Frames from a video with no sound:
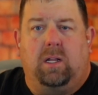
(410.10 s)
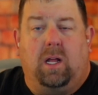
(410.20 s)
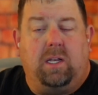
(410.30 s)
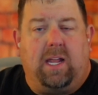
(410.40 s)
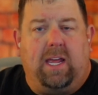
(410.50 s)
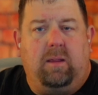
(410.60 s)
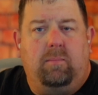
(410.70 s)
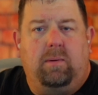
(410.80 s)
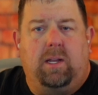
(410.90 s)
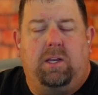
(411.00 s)
a name
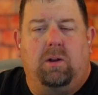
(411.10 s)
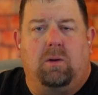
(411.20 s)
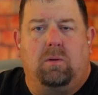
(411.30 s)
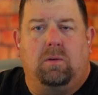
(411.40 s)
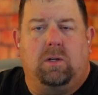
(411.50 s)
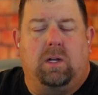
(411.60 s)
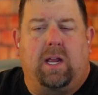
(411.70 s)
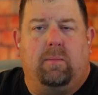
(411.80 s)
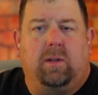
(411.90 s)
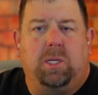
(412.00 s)
into your
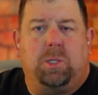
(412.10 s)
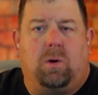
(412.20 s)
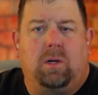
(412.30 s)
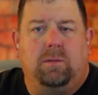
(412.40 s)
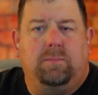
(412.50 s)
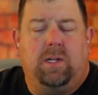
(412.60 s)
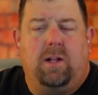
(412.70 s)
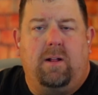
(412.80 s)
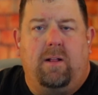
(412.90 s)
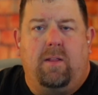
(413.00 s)
accountability chart,
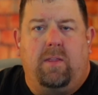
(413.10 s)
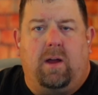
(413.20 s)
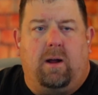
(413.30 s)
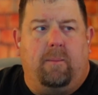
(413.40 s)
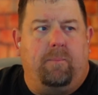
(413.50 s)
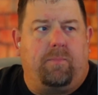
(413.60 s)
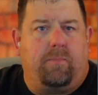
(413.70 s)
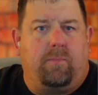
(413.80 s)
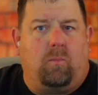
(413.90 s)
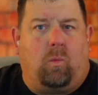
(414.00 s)

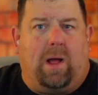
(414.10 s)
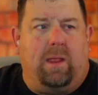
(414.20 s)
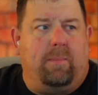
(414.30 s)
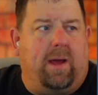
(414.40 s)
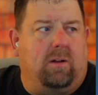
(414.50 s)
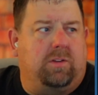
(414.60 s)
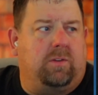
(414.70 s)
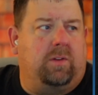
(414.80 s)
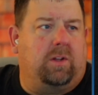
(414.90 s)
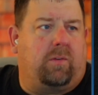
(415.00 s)
why that matters.
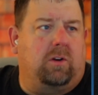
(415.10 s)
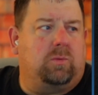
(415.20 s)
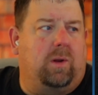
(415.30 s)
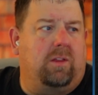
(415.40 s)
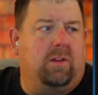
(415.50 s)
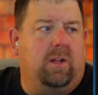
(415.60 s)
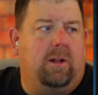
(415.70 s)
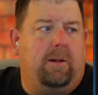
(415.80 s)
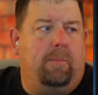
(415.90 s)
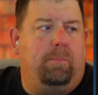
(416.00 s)
The first one is
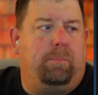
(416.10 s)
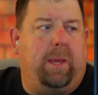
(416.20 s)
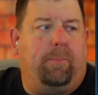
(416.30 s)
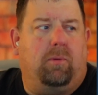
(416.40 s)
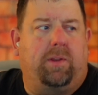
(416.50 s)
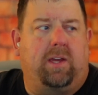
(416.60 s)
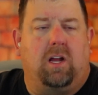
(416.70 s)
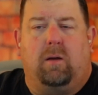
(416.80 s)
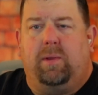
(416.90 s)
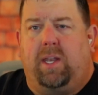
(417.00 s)
people, they
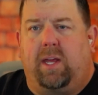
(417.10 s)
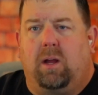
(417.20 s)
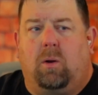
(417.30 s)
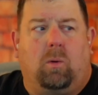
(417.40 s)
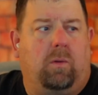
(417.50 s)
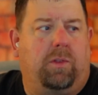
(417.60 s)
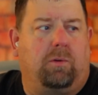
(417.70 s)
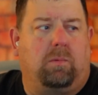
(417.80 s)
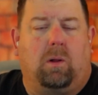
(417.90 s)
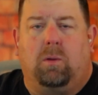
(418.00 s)
come and they go. The
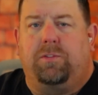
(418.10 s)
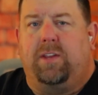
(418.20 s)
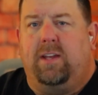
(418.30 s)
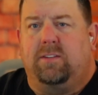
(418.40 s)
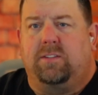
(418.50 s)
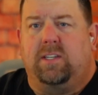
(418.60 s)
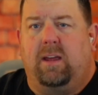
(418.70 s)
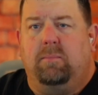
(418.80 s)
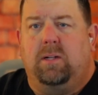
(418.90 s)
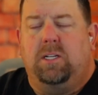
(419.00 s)
role stays the
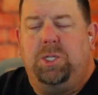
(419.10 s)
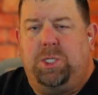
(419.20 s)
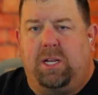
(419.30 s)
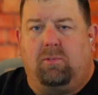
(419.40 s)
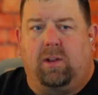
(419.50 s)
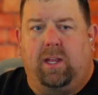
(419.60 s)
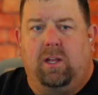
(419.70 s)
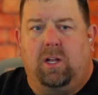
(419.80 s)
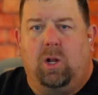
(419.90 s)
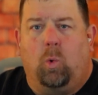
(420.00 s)
same, generally.
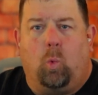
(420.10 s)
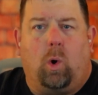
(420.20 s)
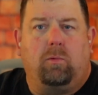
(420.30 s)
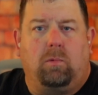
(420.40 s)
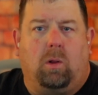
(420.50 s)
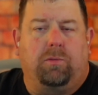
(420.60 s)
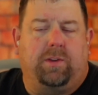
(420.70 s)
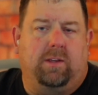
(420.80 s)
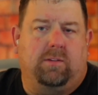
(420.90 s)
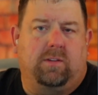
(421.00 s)
One role stays the